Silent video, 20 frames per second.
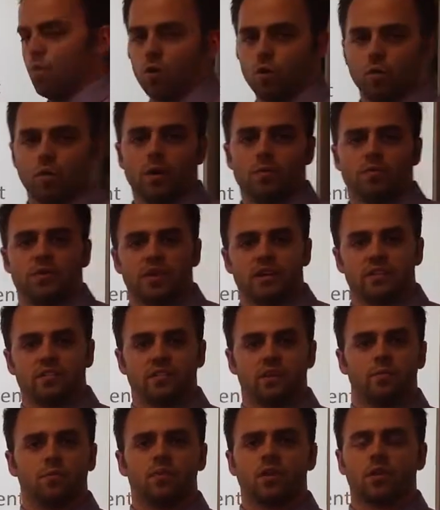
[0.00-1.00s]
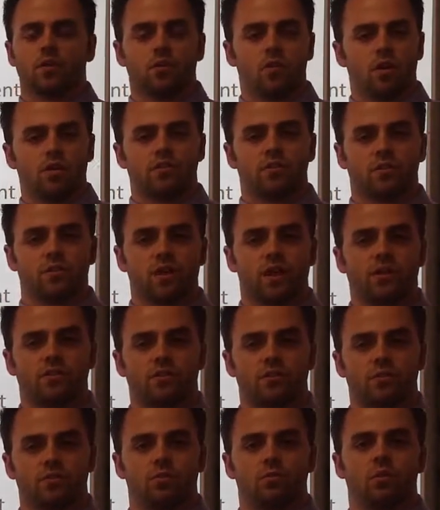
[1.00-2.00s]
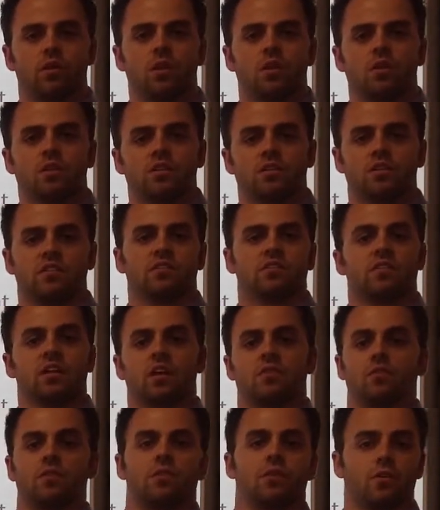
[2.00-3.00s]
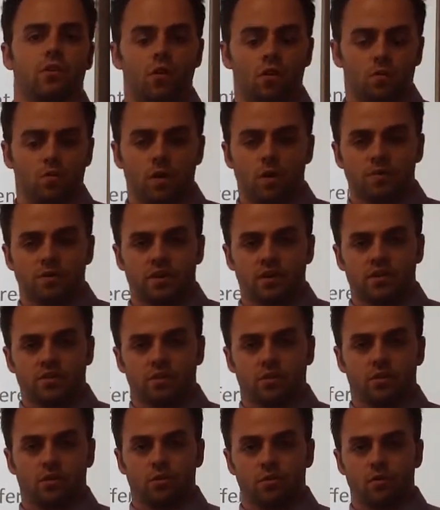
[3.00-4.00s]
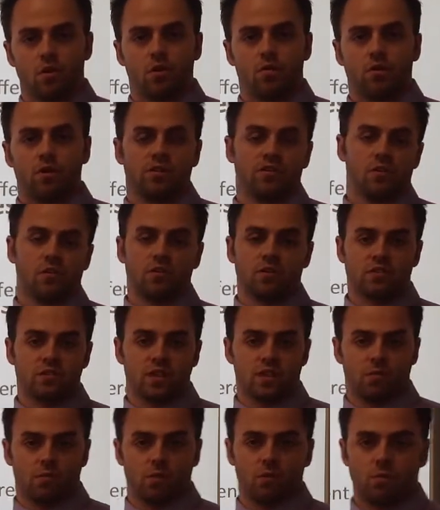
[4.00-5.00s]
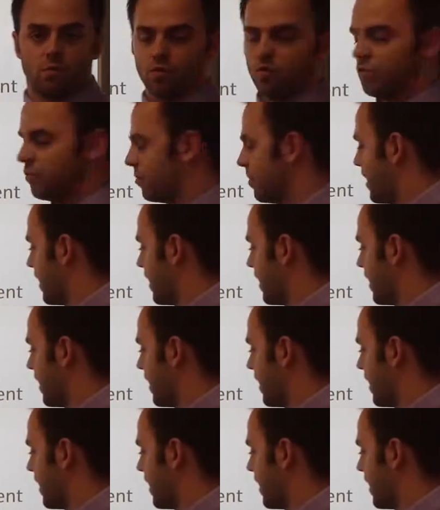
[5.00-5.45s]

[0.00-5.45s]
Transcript: more websites here, but they were also allowed to discover their own websites on their own as long as they were approved